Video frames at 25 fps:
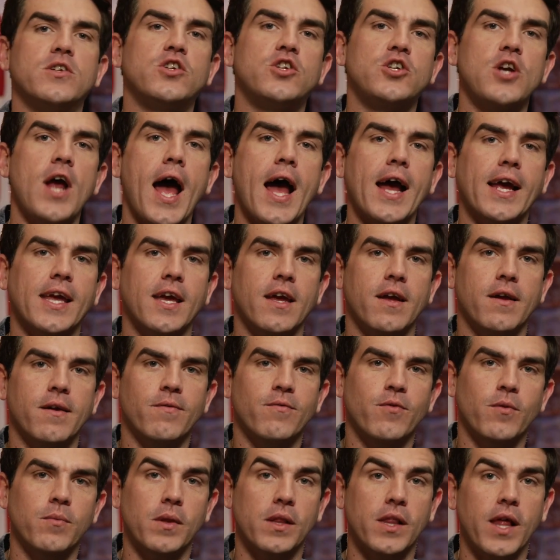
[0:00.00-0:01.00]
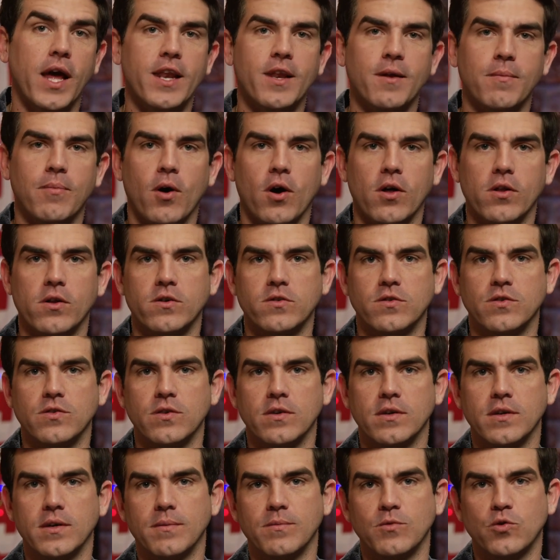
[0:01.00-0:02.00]
it's Jackie from the Lady
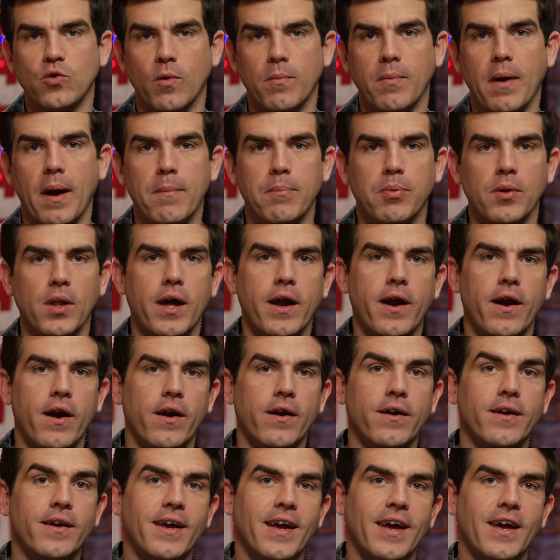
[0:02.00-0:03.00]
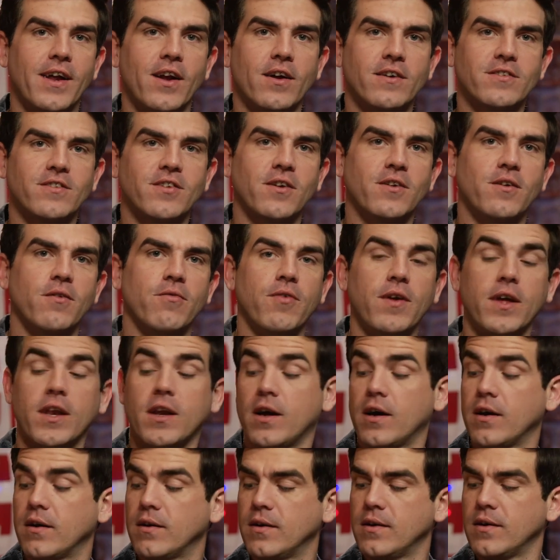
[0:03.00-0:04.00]
Ballers, joined by Blair and also
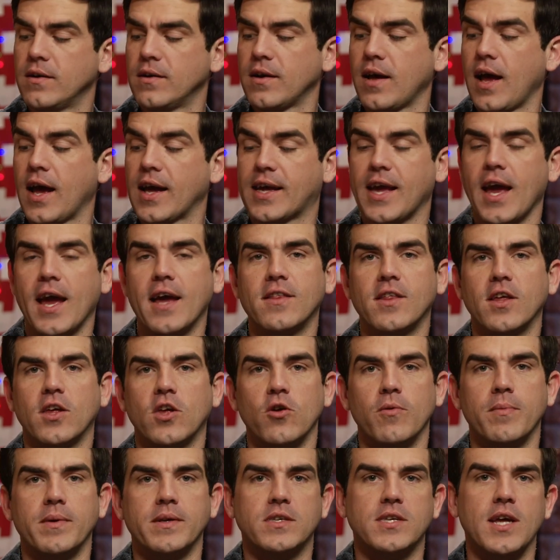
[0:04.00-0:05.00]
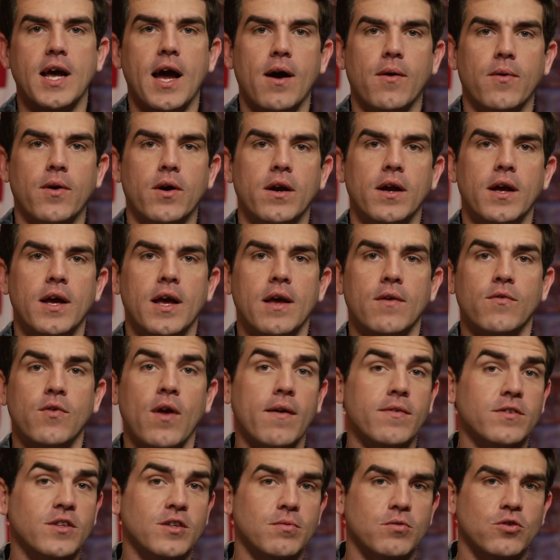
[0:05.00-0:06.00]
DeVita, a.k.a. the Human Tower. If you
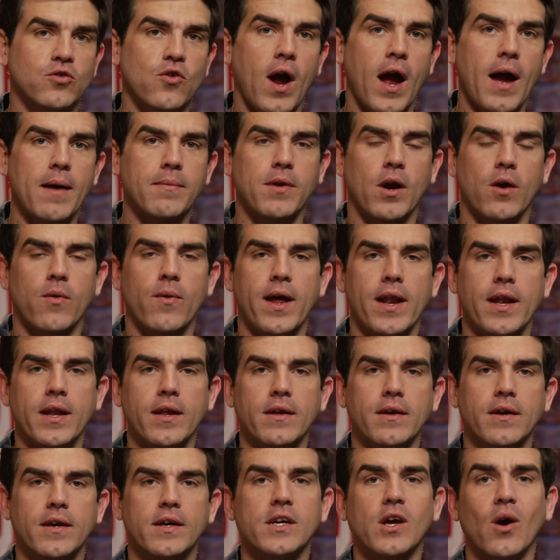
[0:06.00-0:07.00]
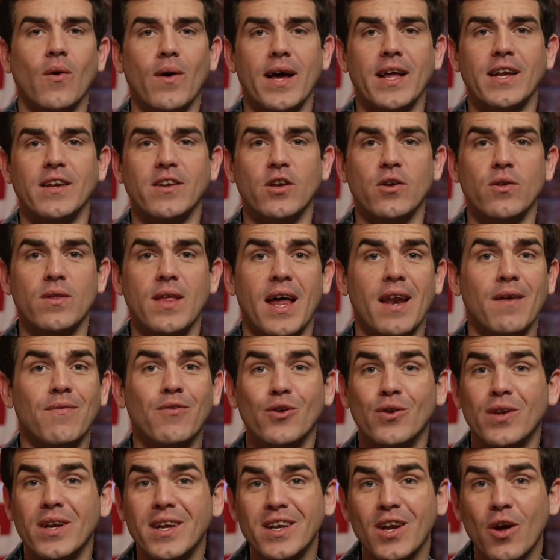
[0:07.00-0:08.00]
haven't subscribed already, go ahead and do that.
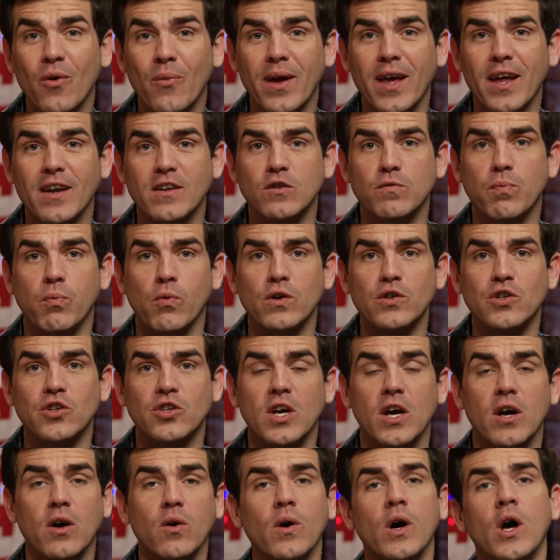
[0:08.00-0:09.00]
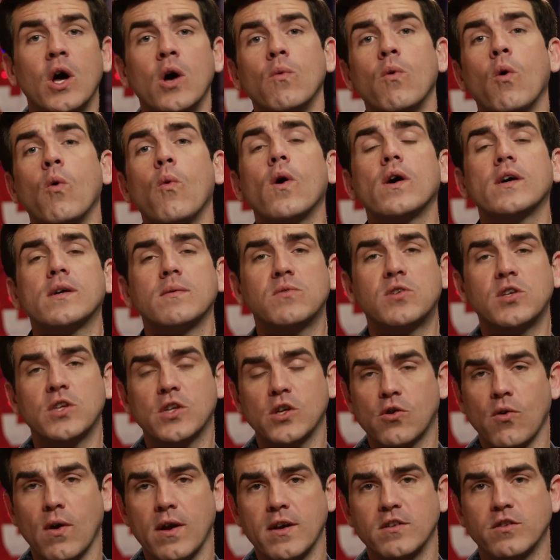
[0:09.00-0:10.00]
If you didn't know we had a sports show, Well, welcome to
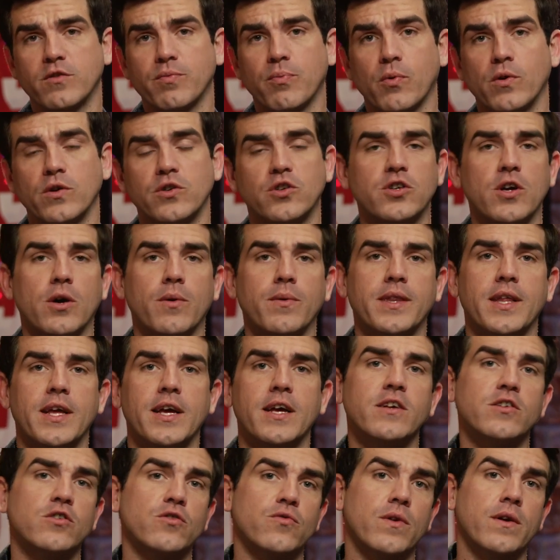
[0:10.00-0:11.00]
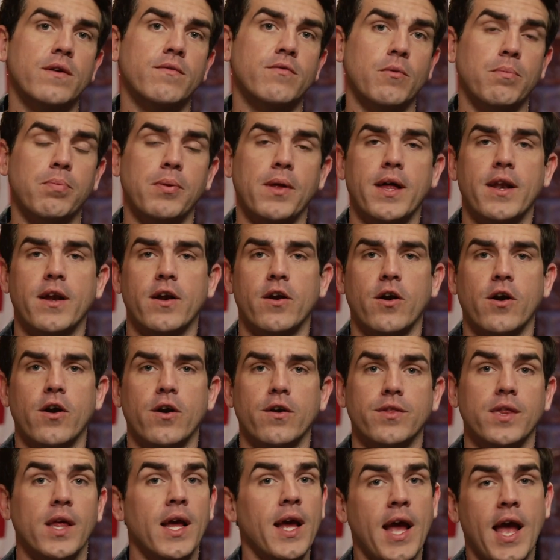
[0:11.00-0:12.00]
the greatest sports show in the history of the planet
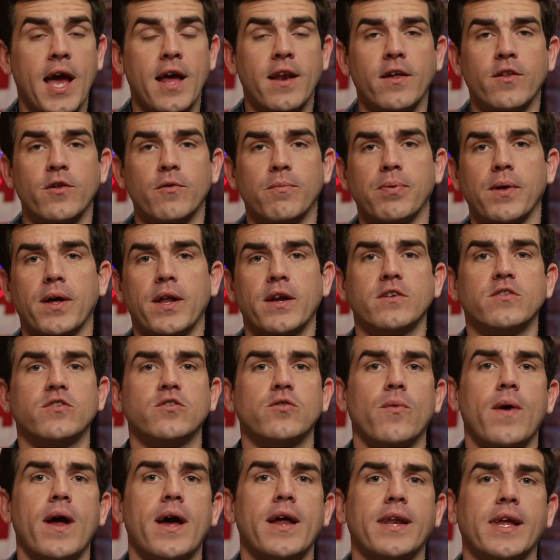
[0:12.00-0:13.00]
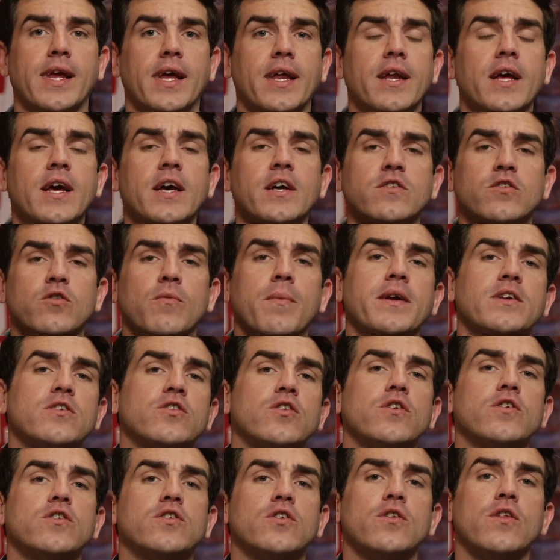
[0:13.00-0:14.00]
Earth and other planets surrounding it. So make
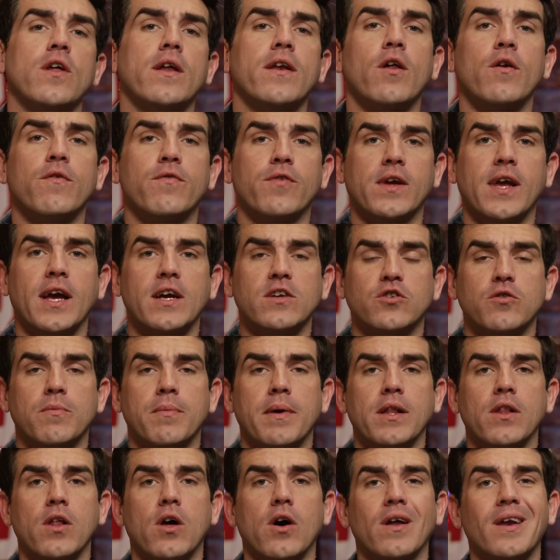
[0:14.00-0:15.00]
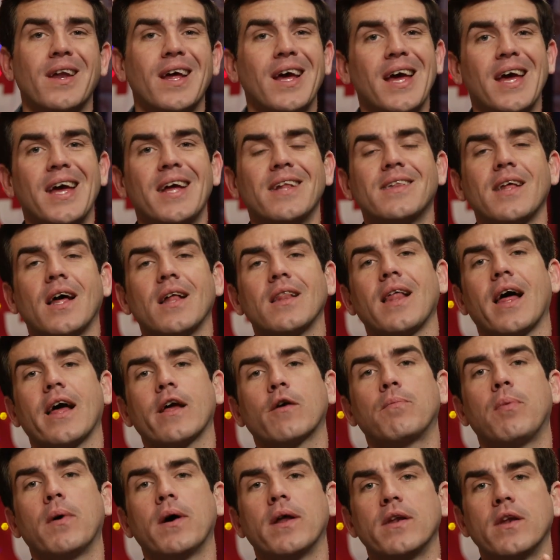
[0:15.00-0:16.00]
sure you turn that notification bell on, hit that
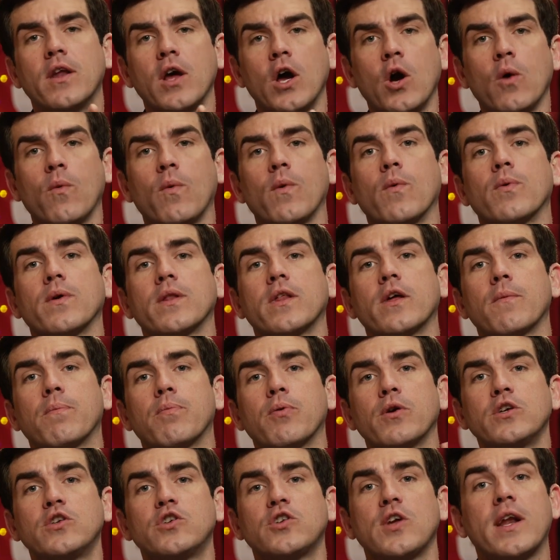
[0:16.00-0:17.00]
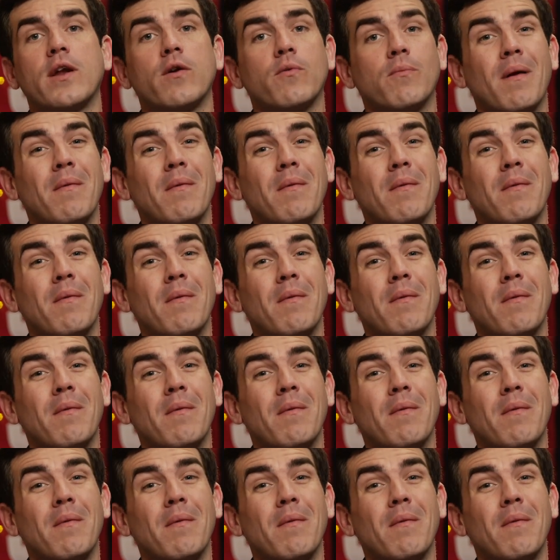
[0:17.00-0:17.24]
like button. We really appreciate it.